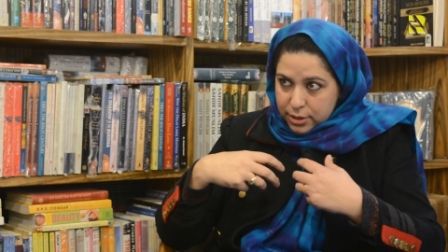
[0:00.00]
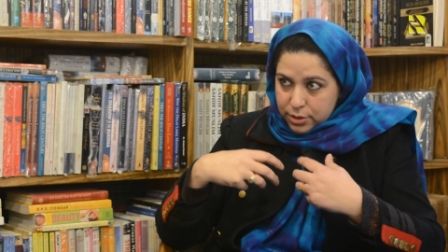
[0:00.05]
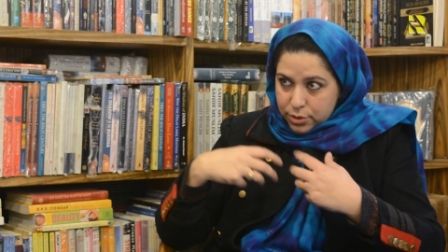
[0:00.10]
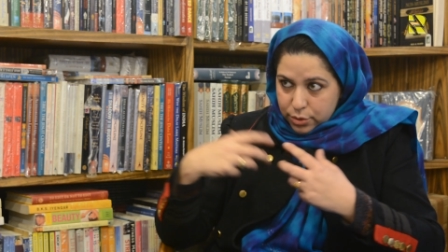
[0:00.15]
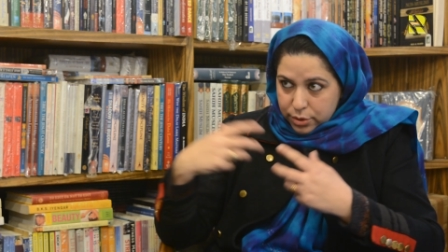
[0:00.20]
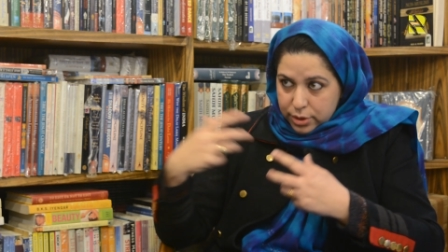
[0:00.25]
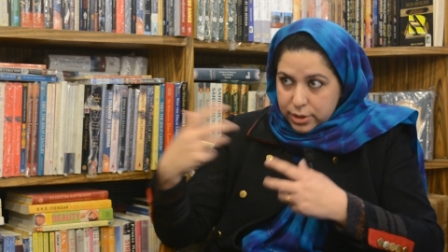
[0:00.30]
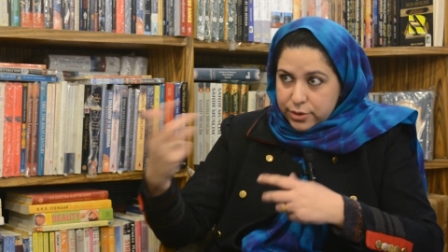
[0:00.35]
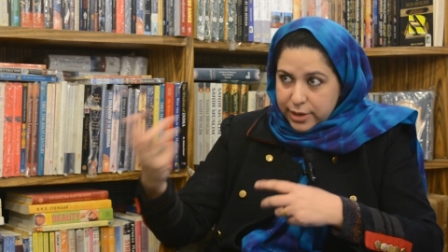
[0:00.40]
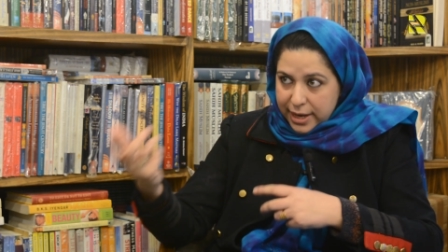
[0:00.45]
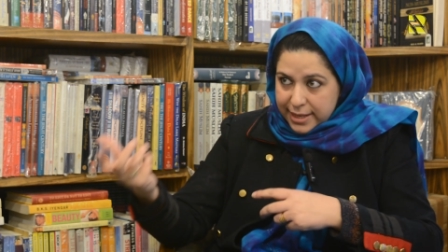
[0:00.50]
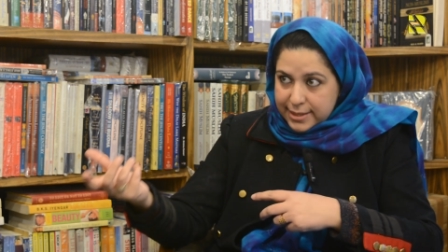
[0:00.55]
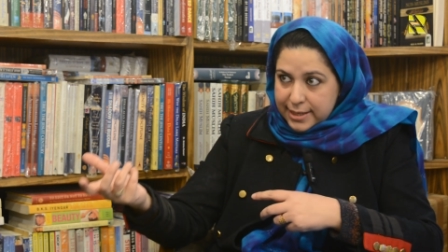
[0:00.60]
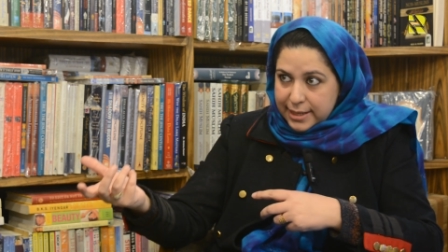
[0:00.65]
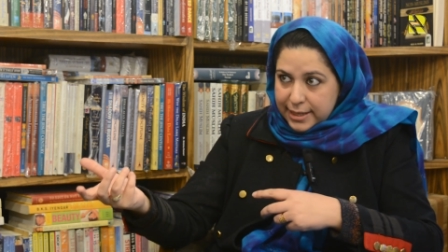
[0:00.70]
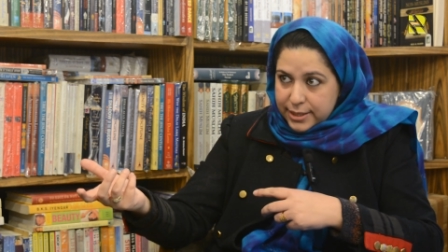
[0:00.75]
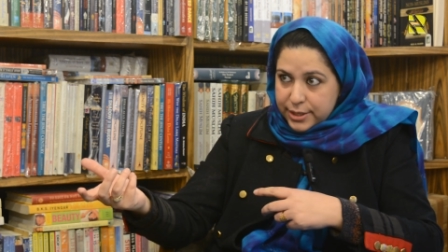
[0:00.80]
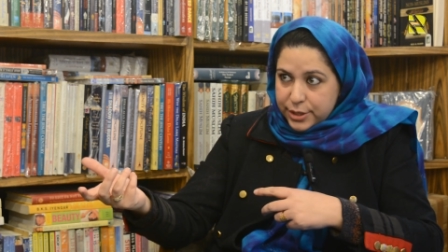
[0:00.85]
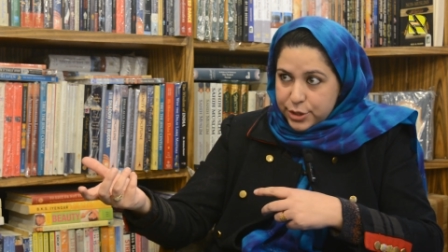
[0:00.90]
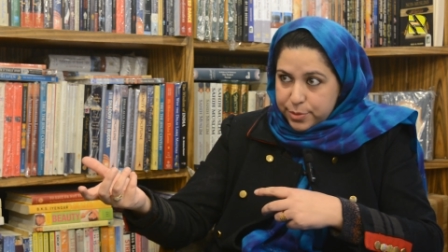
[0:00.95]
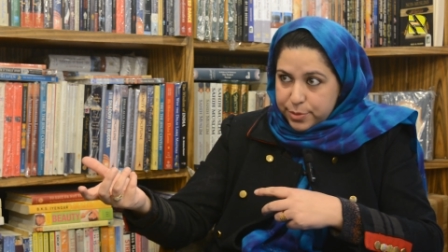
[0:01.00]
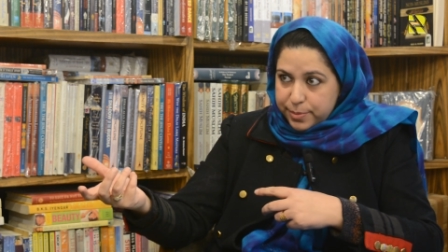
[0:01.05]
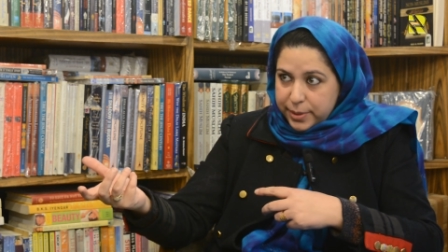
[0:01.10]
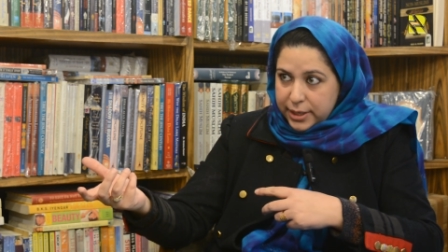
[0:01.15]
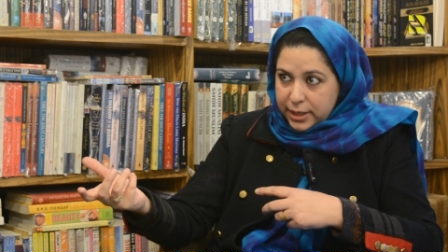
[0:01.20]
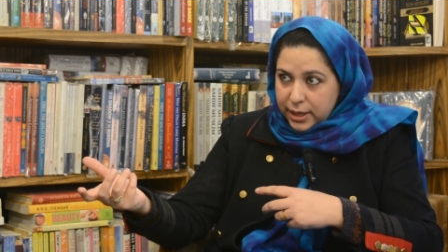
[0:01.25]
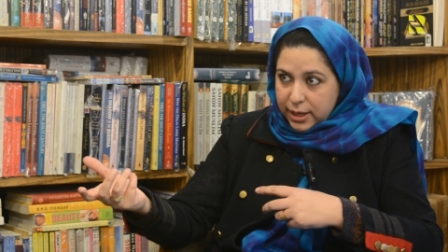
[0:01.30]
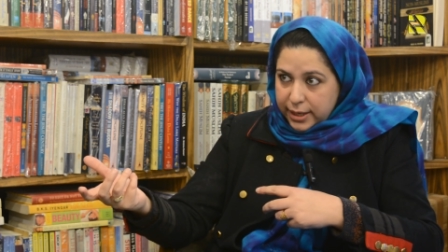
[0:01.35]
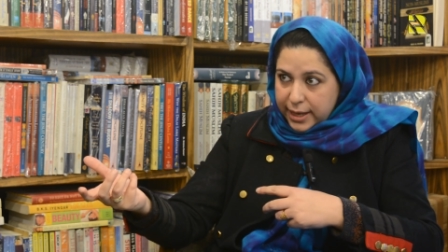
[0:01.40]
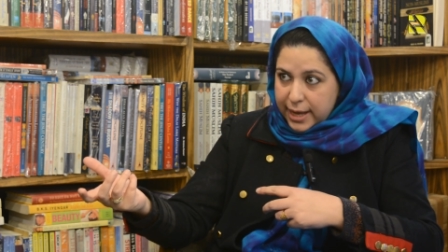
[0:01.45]
to translate
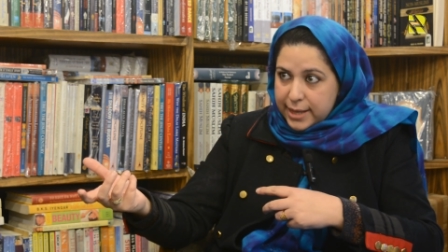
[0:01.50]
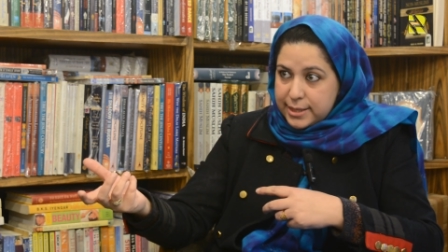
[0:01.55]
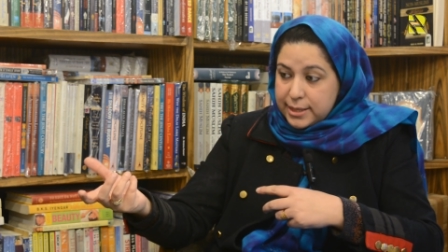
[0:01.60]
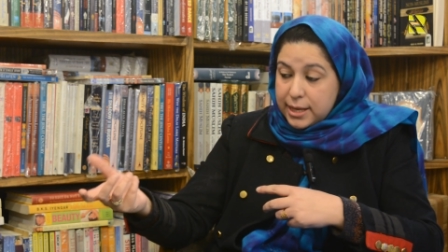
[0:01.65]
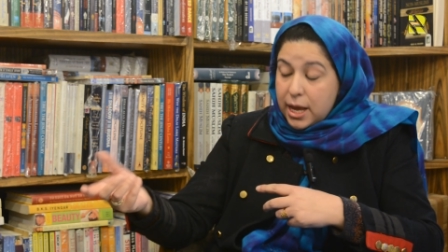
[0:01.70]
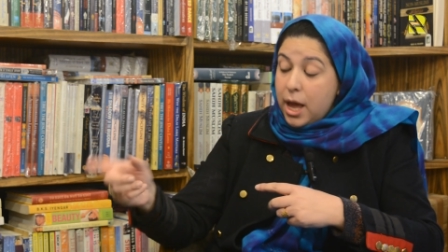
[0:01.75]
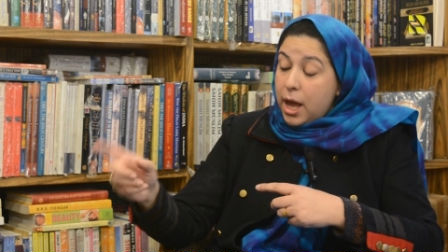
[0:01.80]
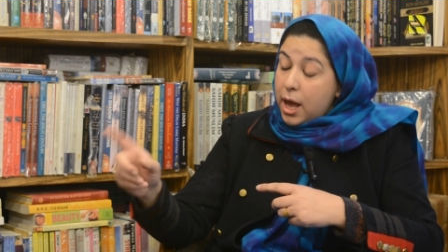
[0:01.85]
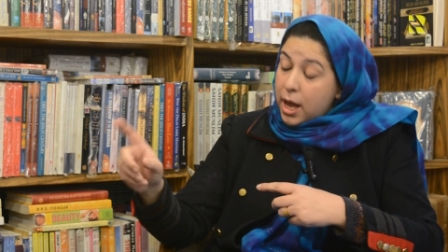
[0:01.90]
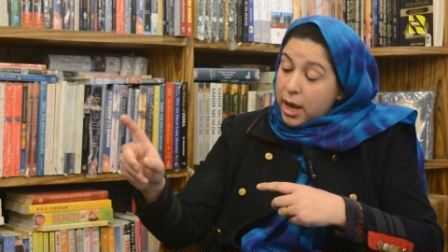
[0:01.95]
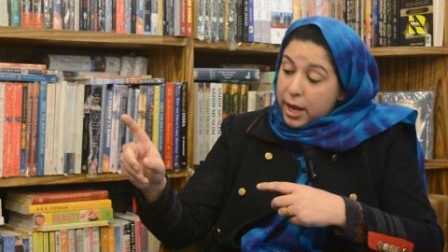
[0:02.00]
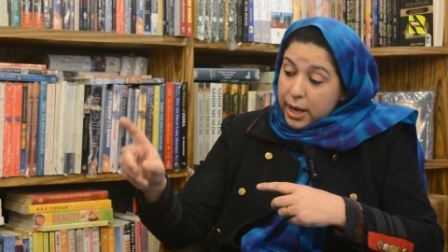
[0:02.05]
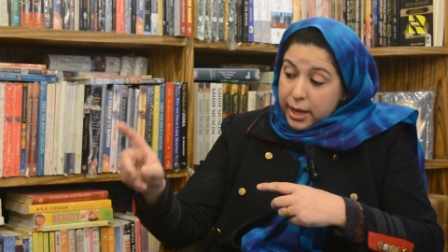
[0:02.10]
Kashmiri? Translate yes. Kashmiri.